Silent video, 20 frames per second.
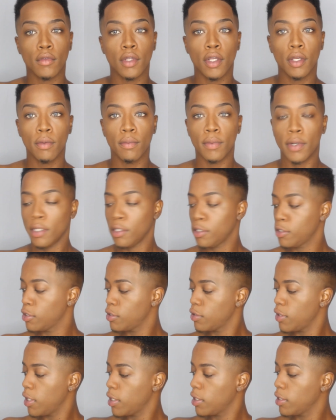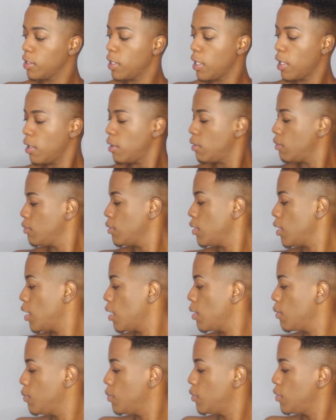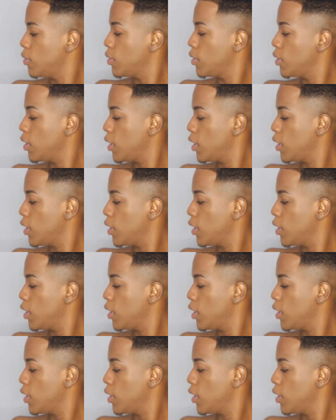And while it's drying down, I will